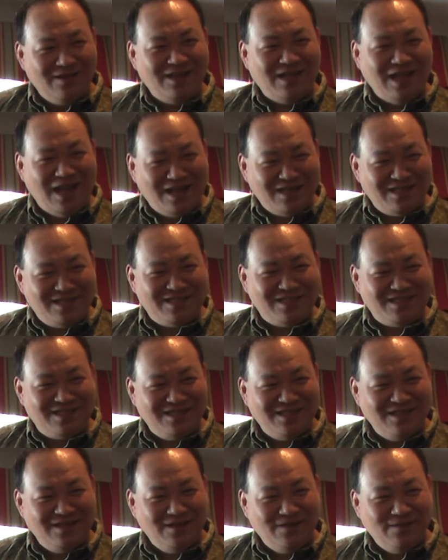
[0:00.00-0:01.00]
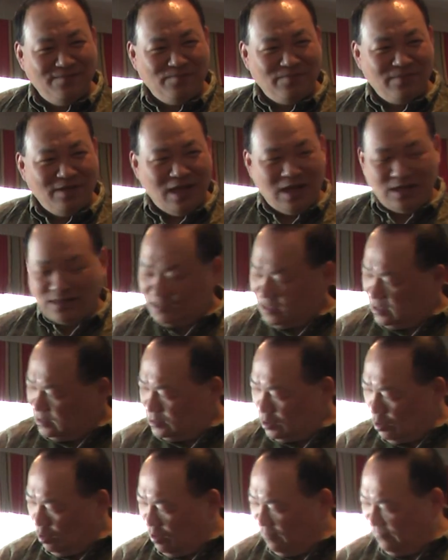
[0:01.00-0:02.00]
Yes. And
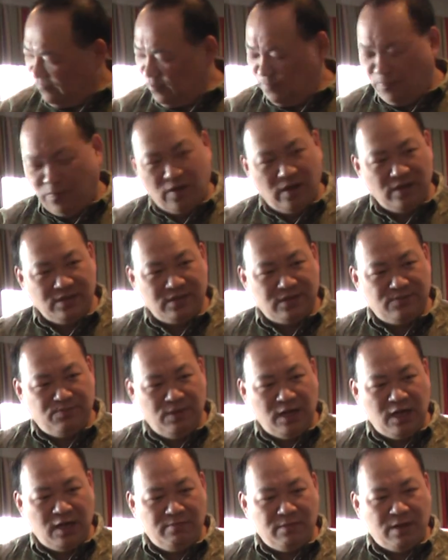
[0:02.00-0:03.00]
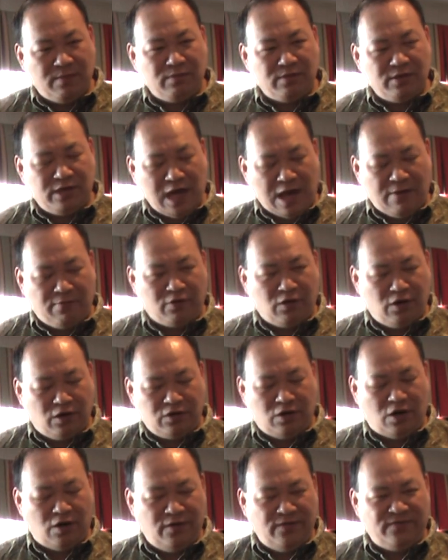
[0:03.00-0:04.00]
since all field points minimum
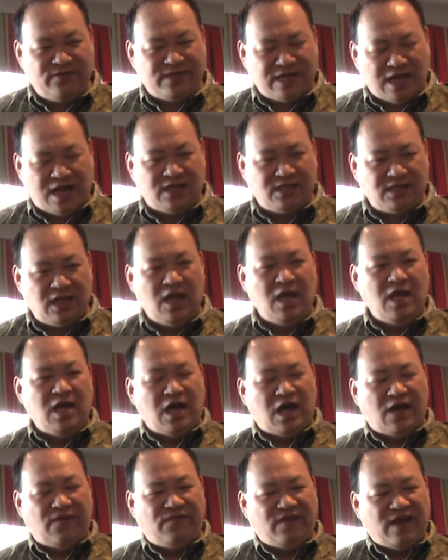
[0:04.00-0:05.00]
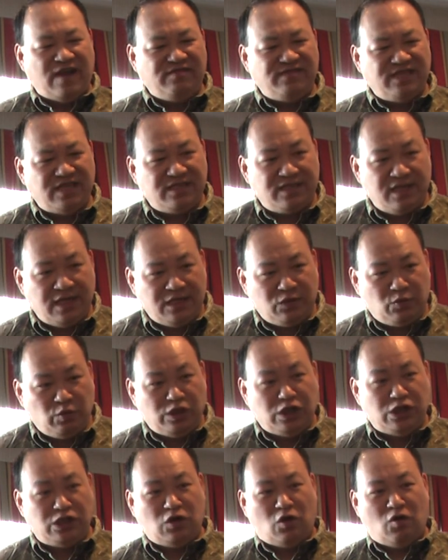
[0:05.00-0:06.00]
current size are 5/16,
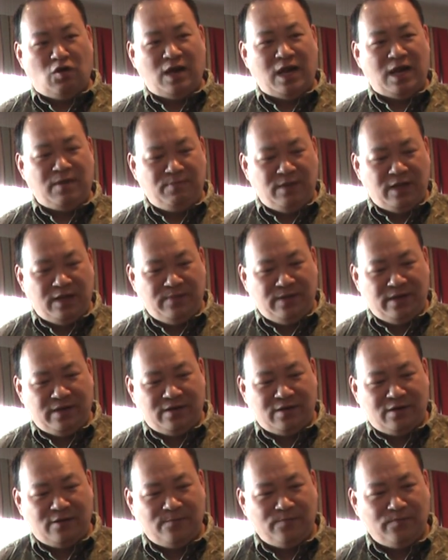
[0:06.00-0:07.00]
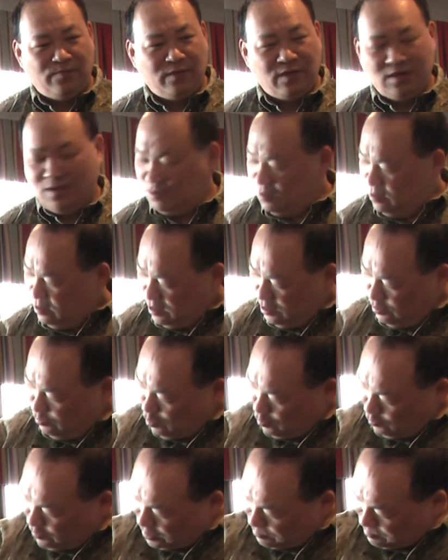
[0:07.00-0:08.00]
which is all 8mm, it
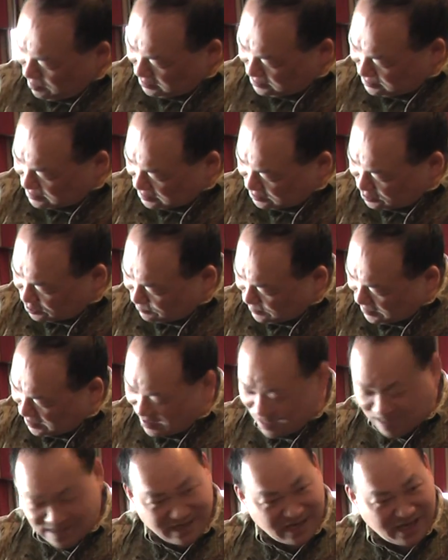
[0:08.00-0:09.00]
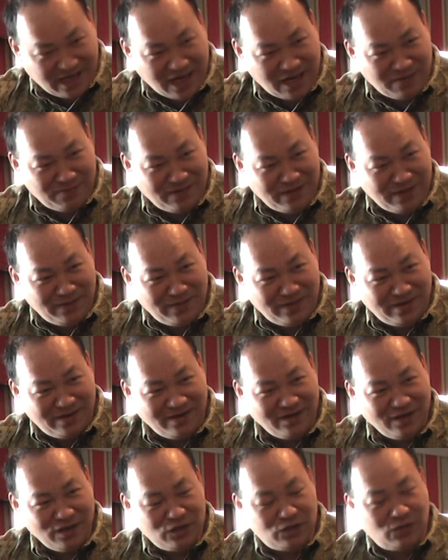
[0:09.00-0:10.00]
won't really make sense to make it exactly
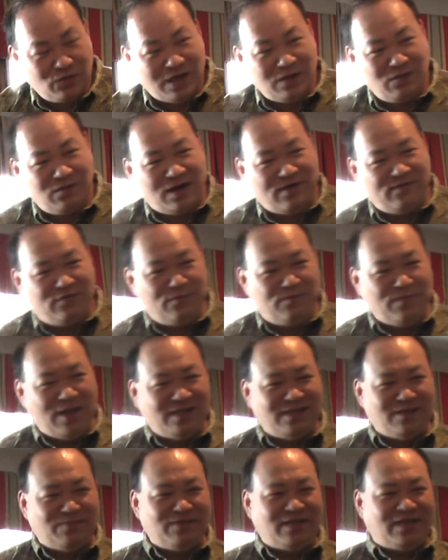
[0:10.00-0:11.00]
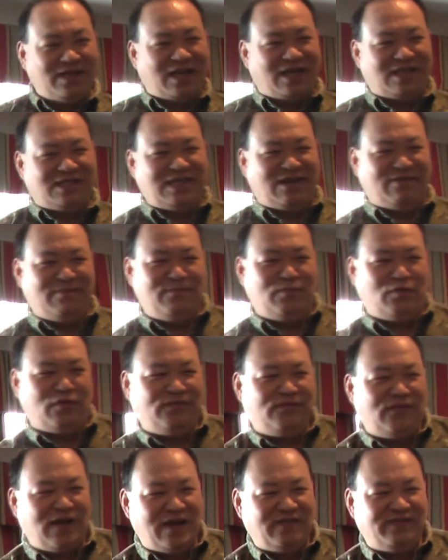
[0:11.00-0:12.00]
8mm, so I don't have to make something like a
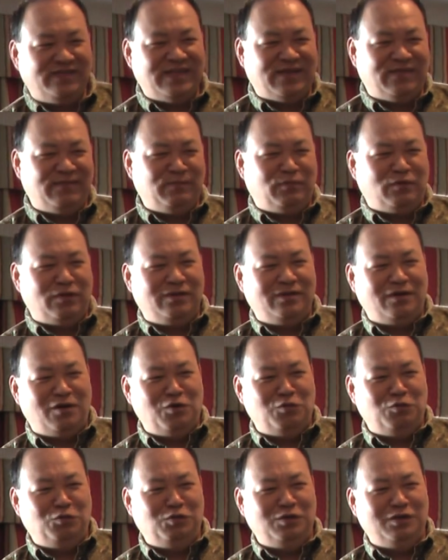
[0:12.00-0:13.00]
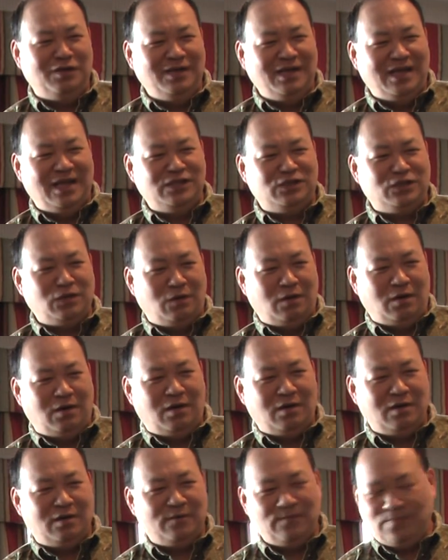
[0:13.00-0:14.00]
7.5, 7.0, and so
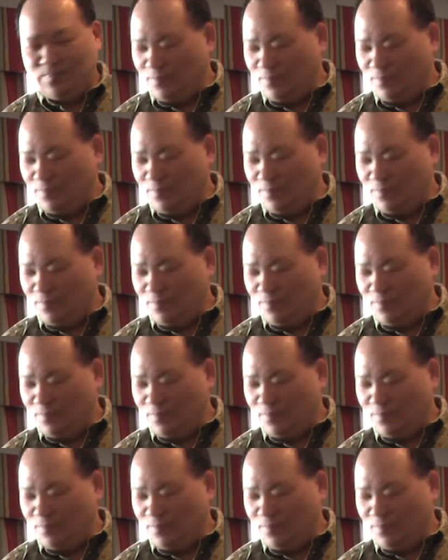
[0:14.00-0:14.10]
on.